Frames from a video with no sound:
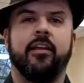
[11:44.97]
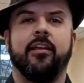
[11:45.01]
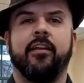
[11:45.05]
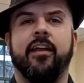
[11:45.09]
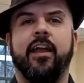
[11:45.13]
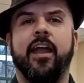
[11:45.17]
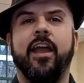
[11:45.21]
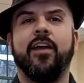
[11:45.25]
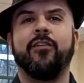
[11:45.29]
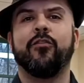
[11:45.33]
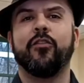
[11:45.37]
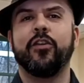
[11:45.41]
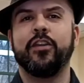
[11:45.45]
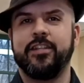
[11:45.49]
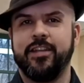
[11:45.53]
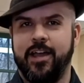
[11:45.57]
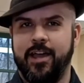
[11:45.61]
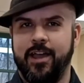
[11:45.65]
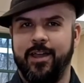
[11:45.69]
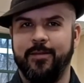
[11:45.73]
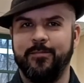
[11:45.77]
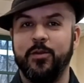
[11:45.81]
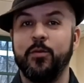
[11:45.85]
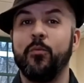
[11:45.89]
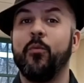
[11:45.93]
every
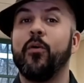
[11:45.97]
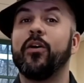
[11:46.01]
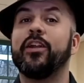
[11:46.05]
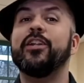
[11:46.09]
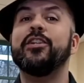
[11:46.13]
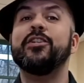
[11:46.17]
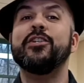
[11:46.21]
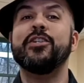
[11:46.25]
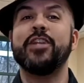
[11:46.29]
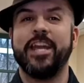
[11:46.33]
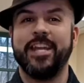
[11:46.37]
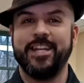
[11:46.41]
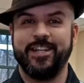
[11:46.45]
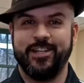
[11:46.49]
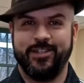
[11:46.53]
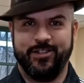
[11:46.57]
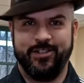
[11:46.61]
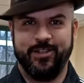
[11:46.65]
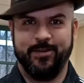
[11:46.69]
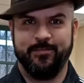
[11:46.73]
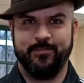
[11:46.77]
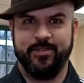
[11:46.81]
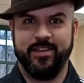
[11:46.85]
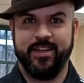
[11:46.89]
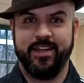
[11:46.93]
time you want to change
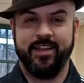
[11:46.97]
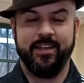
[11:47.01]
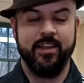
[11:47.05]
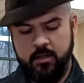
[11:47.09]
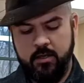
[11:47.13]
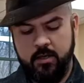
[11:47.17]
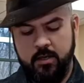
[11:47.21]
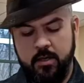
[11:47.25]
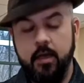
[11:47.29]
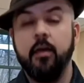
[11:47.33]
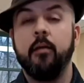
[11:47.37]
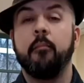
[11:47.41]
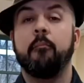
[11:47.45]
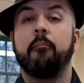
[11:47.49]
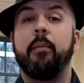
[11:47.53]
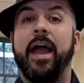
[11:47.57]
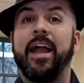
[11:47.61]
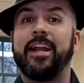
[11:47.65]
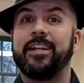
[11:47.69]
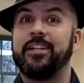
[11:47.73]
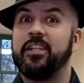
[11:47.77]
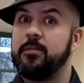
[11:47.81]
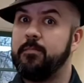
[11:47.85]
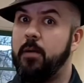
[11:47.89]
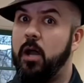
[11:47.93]
something. Back
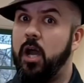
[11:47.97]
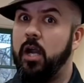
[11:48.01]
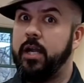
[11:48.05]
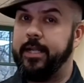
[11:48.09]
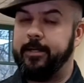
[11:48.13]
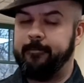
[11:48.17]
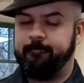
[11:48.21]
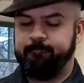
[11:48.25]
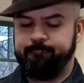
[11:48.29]
to the body.